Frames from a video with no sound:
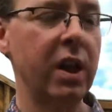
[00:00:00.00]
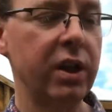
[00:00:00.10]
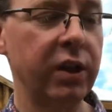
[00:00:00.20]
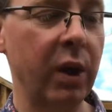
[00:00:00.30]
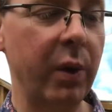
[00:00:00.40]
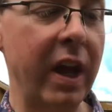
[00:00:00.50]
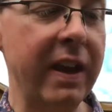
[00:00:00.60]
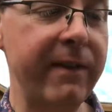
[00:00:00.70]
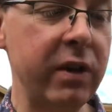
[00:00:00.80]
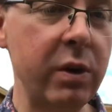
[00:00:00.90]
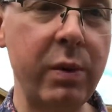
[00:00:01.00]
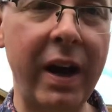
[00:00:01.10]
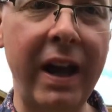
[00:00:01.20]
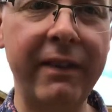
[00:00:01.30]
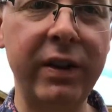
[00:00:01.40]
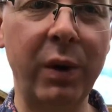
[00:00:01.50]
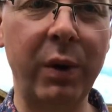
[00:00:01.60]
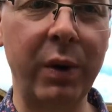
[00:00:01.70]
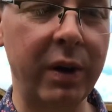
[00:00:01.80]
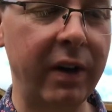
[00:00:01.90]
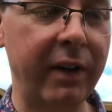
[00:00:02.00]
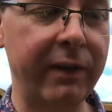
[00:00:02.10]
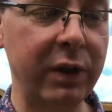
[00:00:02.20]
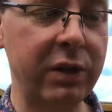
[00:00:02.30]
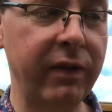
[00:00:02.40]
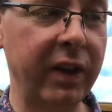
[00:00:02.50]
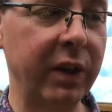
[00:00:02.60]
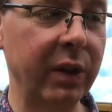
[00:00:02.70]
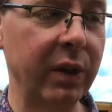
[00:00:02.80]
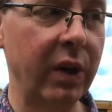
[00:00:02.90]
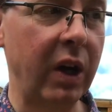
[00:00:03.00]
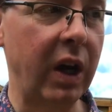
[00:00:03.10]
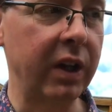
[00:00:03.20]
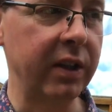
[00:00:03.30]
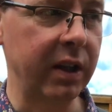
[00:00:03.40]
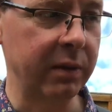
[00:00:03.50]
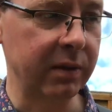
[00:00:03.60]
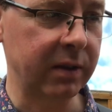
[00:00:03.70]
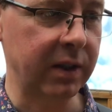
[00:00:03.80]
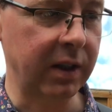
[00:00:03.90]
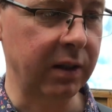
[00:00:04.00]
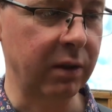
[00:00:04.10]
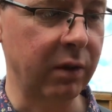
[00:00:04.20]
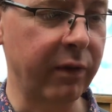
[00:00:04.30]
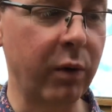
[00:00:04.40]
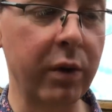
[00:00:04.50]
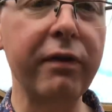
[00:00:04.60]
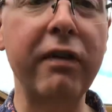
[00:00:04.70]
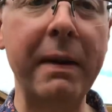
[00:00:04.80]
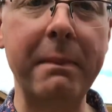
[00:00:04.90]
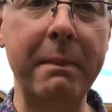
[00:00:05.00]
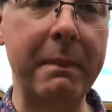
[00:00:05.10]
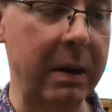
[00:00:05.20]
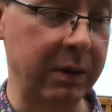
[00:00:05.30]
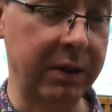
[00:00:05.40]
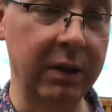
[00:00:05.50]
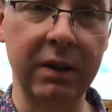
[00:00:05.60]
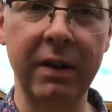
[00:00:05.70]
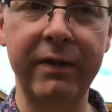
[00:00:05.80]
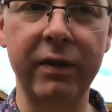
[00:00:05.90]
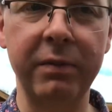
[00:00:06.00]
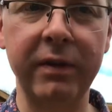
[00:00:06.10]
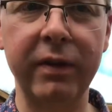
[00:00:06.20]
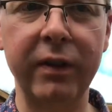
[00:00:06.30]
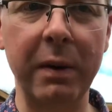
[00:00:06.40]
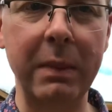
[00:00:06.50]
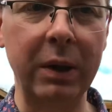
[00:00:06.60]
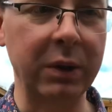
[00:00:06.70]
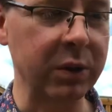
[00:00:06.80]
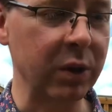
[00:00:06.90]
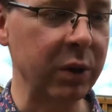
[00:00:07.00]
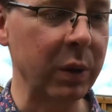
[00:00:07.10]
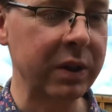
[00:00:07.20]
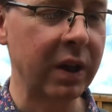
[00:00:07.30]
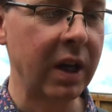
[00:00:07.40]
So if you have your first finger on the 2nd, 3rd, 4th fret marker, if you've got markers on yours,